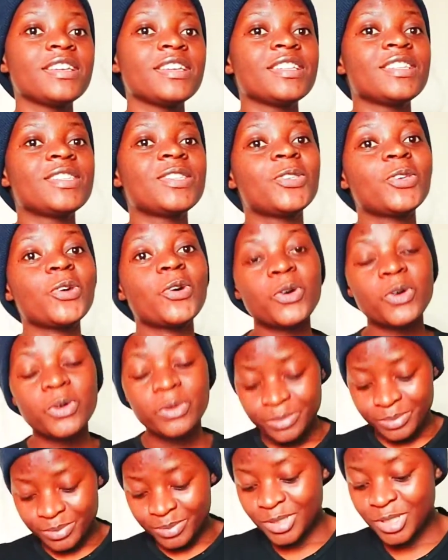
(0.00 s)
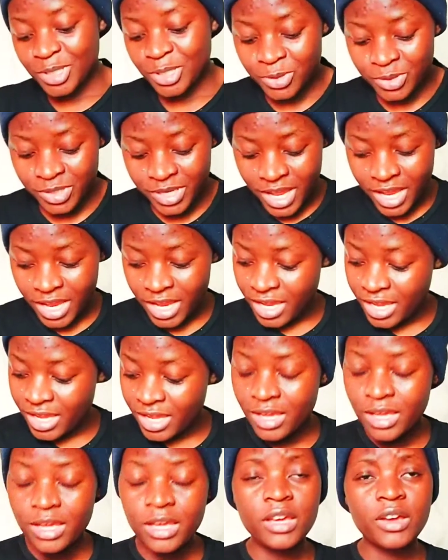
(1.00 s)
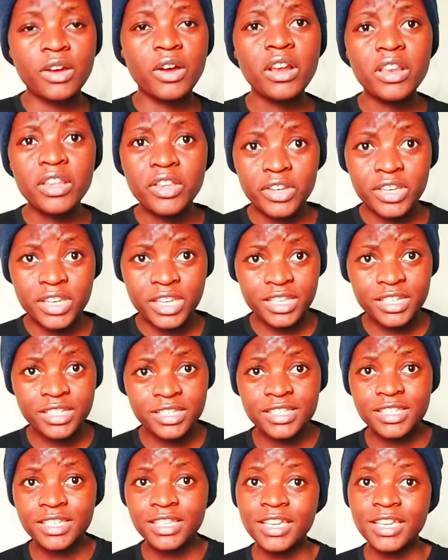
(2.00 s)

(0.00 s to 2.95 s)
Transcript: So today all you need